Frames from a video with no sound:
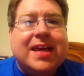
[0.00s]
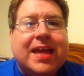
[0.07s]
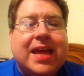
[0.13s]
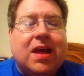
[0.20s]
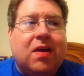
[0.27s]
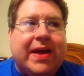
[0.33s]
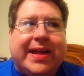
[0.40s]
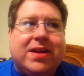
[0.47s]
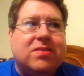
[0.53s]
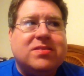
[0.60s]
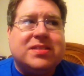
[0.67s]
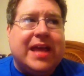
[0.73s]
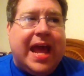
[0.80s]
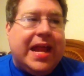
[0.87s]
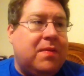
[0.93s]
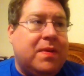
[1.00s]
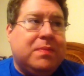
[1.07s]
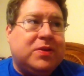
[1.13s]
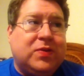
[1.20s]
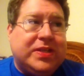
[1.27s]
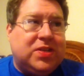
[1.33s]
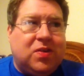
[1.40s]
It goes anywhere
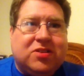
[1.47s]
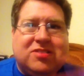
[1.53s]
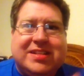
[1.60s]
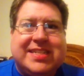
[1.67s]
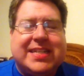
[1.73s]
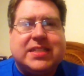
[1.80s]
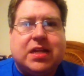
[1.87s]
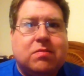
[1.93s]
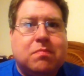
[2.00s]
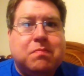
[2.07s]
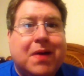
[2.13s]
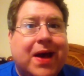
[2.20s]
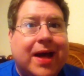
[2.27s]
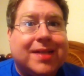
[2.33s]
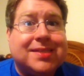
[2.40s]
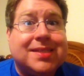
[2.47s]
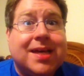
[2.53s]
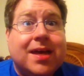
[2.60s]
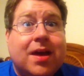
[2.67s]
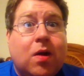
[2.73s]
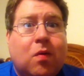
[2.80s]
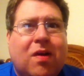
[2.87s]
between $200 to $600,
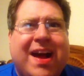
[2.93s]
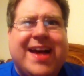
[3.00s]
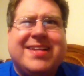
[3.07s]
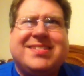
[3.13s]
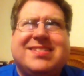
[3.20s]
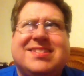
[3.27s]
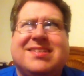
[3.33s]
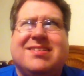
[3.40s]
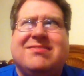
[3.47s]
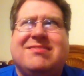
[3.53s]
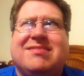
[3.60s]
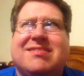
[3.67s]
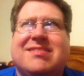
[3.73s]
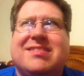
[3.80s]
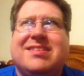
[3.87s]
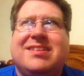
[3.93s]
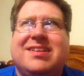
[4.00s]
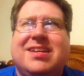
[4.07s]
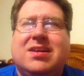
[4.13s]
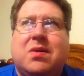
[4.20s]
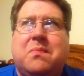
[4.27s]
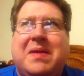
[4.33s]
whereas
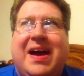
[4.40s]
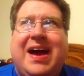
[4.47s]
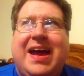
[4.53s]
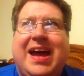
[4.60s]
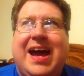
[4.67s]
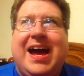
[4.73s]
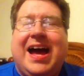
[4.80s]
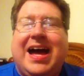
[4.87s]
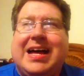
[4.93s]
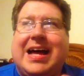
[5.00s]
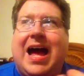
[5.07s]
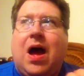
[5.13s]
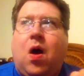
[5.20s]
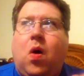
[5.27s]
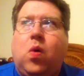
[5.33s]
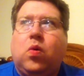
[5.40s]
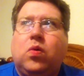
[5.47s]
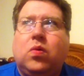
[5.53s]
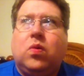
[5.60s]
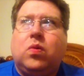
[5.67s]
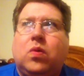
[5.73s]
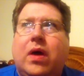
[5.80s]
you can buy a
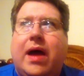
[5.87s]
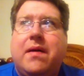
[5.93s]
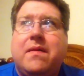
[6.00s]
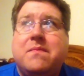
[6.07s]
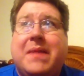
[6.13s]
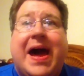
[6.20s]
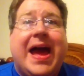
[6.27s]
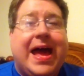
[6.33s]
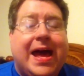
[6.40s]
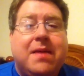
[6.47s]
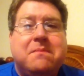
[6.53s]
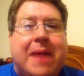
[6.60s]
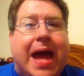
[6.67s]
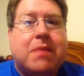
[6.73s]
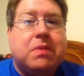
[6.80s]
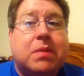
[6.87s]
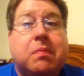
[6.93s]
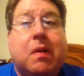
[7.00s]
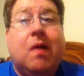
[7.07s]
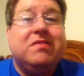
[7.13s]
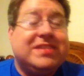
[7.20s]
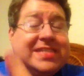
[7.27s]
MacBook
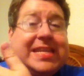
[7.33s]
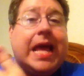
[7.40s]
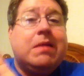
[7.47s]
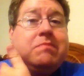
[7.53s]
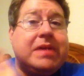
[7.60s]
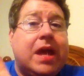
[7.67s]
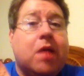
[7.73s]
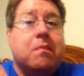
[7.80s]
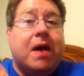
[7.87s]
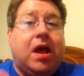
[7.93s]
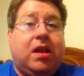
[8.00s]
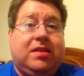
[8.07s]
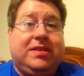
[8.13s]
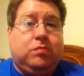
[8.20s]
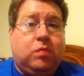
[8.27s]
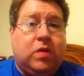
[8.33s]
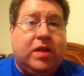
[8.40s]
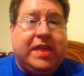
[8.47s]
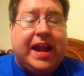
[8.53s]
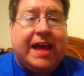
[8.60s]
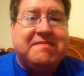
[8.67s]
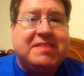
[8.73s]
Pro, the same year model
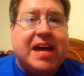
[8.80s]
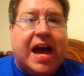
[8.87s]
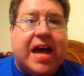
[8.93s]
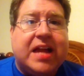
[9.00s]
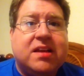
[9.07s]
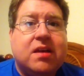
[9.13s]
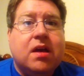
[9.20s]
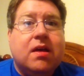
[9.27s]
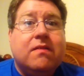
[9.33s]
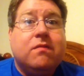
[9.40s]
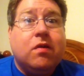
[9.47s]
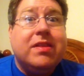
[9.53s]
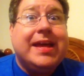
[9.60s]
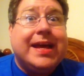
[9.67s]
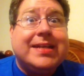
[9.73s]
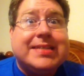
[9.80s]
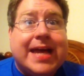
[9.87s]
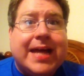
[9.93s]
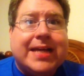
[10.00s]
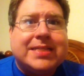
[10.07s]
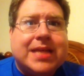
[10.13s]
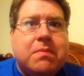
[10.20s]
that I got, for the
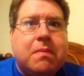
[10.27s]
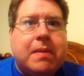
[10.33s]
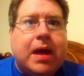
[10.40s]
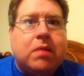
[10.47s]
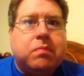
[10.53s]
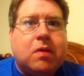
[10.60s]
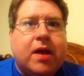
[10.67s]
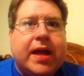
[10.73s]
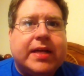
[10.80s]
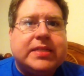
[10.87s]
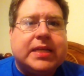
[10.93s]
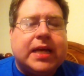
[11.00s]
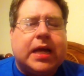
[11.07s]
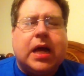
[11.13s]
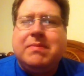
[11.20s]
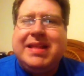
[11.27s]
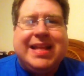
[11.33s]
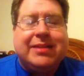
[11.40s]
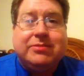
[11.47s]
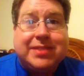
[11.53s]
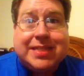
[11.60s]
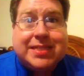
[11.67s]
exact same amount of pricing. I mean,
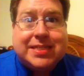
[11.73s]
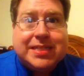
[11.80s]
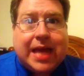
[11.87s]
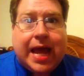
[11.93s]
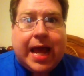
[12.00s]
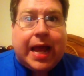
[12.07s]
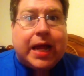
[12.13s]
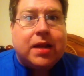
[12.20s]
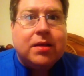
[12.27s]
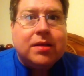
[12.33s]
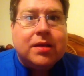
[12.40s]
that's insane.